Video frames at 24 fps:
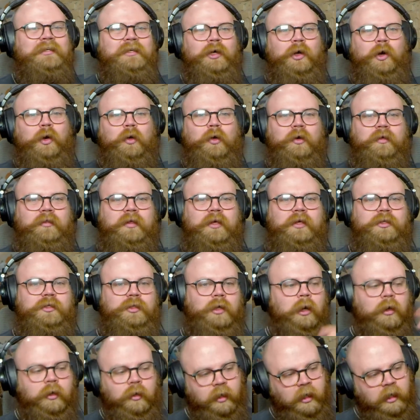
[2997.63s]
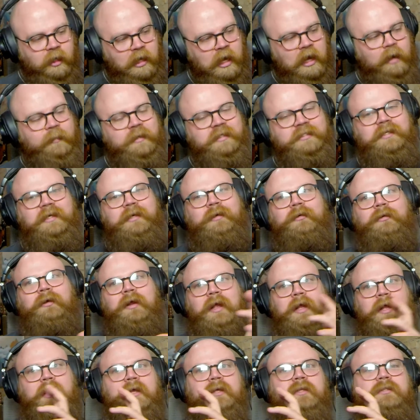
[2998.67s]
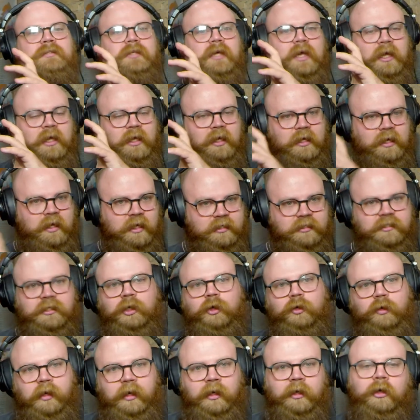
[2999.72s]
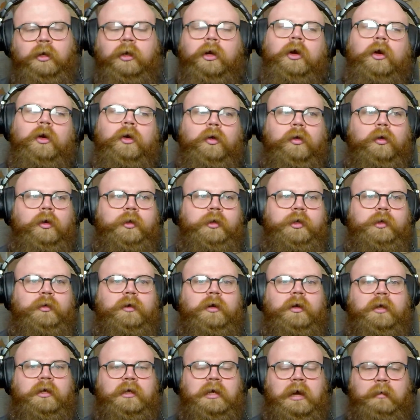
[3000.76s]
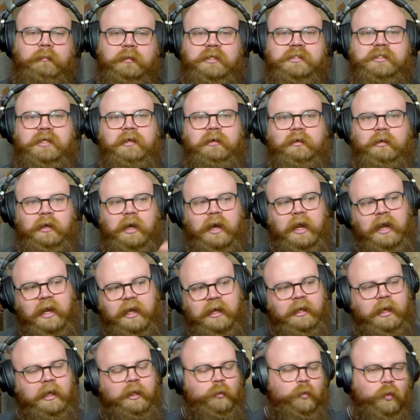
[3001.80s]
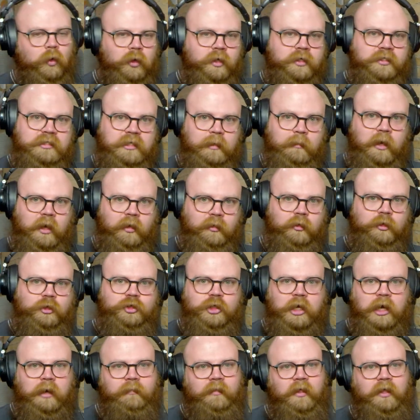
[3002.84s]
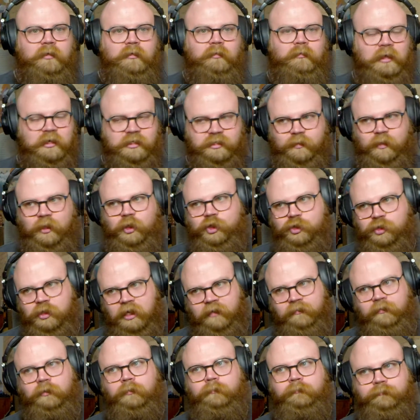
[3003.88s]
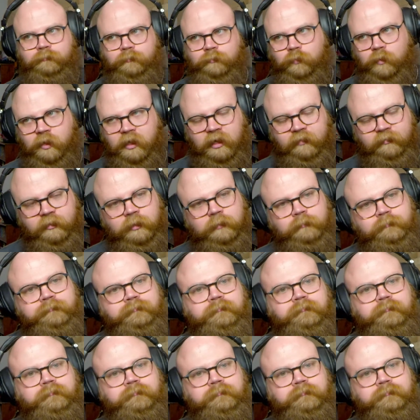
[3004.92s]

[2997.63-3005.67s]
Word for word: or they are a commentator and a content creator, or you are a commentator and I work some other job that allows me to travel, whatever.